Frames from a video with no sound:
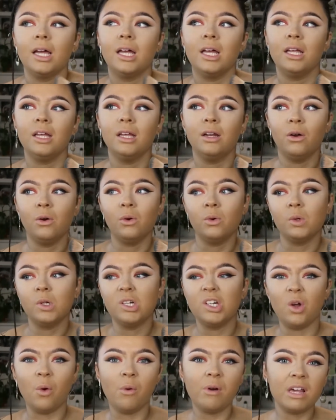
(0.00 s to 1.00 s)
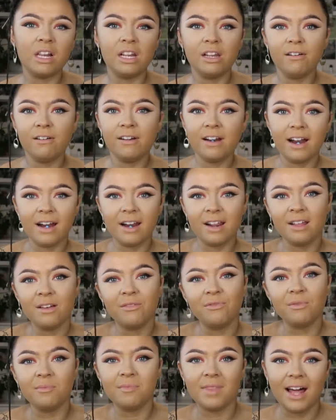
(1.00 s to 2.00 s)
you know, no one can learn anything
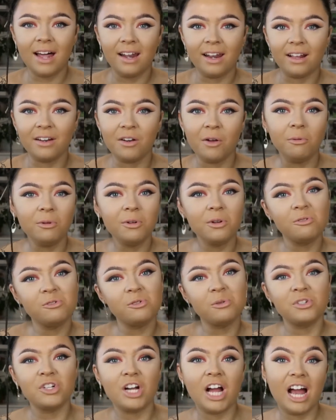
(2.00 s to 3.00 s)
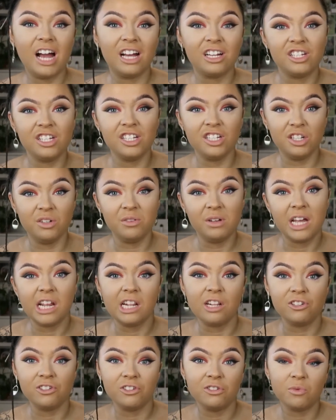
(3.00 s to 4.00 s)
from that. Like, no one knows what you're actually doing.
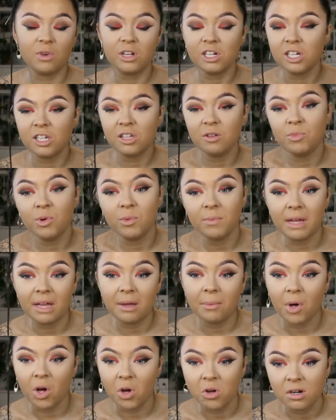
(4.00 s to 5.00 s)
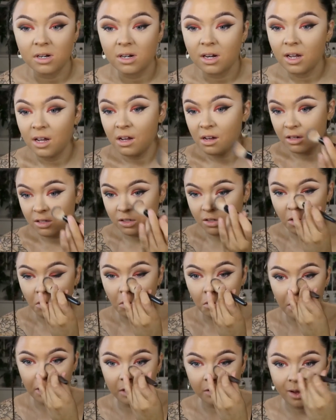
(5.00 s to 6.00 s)
They're just watching you put makeup on. So
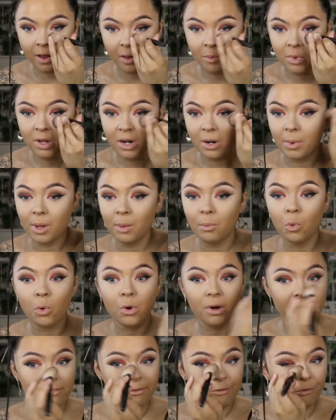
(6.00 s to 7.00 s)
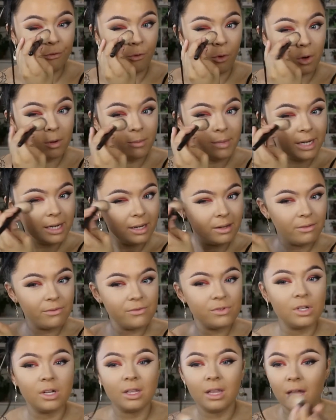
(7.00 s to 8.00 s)
that's why I'm being a bit more informative,
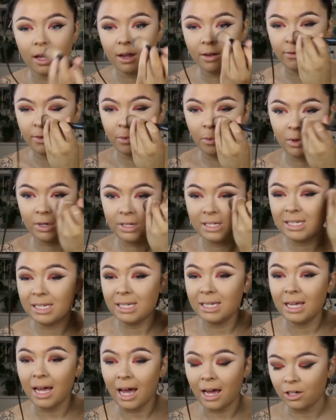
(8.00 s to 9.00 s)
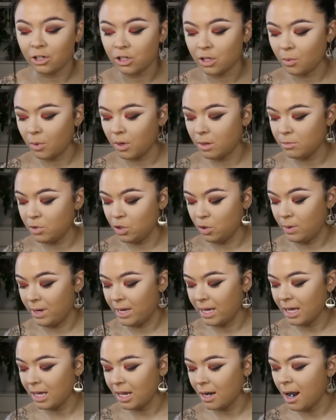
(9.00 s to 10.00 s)
so that if you want to see actually what I'm
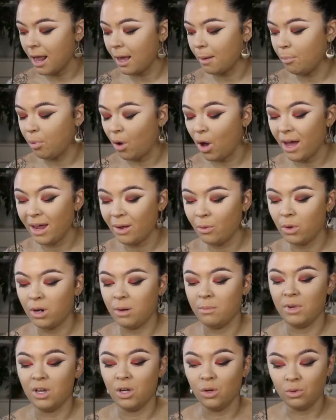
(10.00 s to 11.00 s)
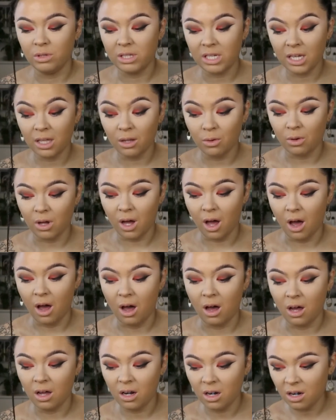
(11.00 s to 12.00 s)
doing and like buy what I'm using, you
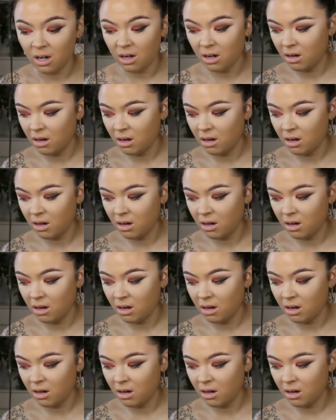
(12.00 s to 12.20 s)
can.